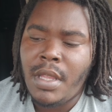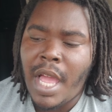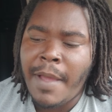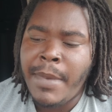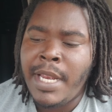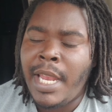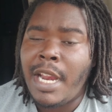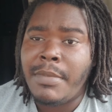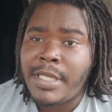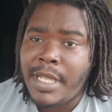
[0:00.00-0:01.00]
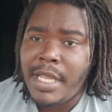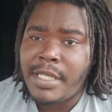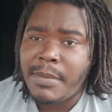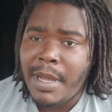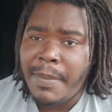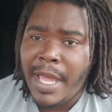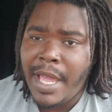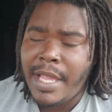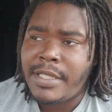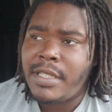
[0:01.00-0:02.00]
I made a lot of mistakes in my
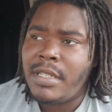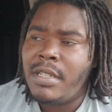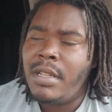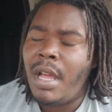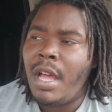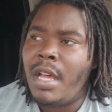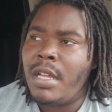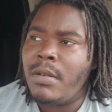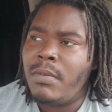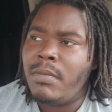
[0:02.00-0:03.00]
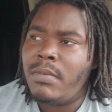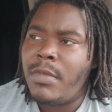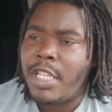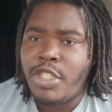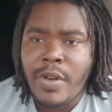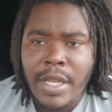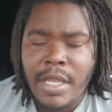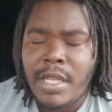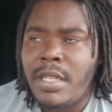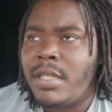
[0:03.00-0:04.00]
past in
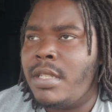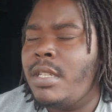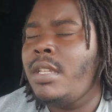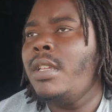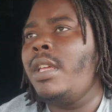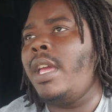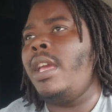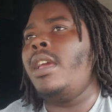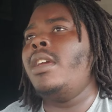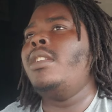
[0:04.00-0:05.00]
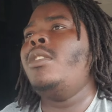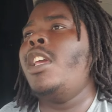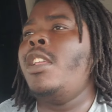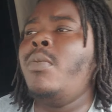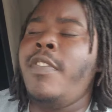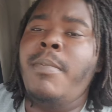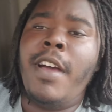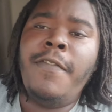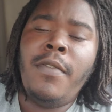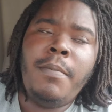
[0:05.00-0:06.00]
trucking and with
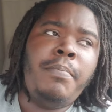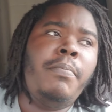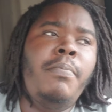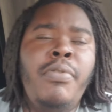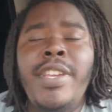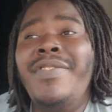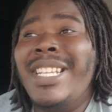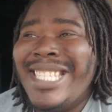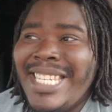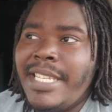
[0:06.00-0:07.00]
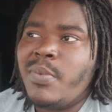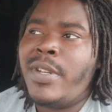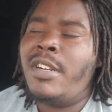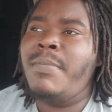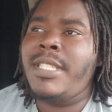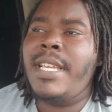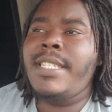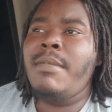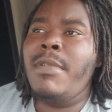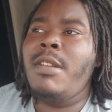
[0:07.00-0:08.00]
my previous lease. One of the
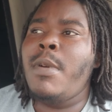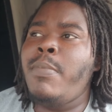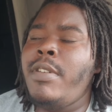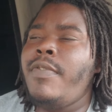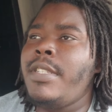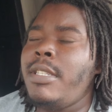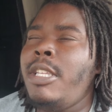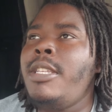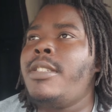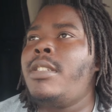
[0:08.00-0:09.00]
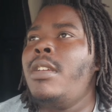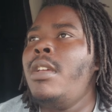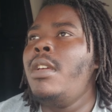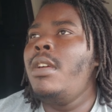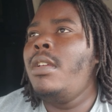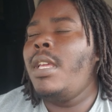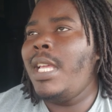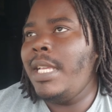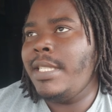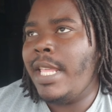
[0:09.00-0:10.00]
mistakes I made in my previous lease
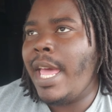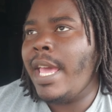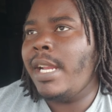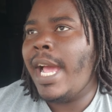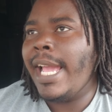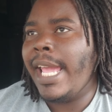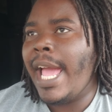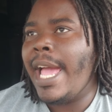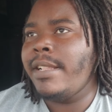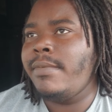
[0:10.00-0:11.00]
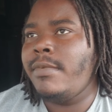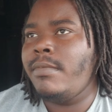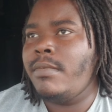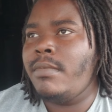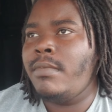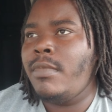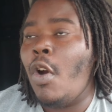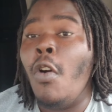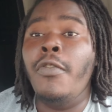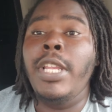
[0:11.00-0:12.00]
is that I got
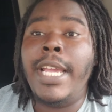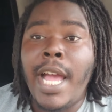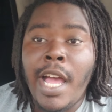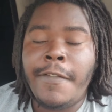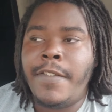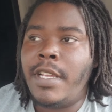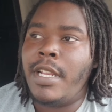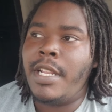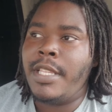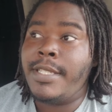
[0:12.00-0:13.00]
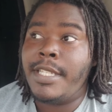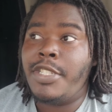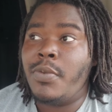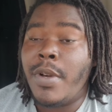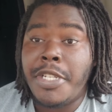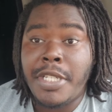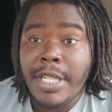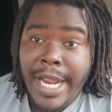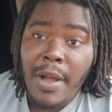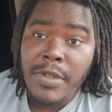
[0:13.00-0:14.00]
overly confident in the situation
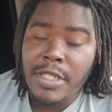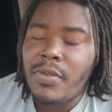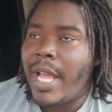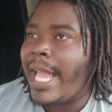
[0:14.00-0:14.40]
that I was doing.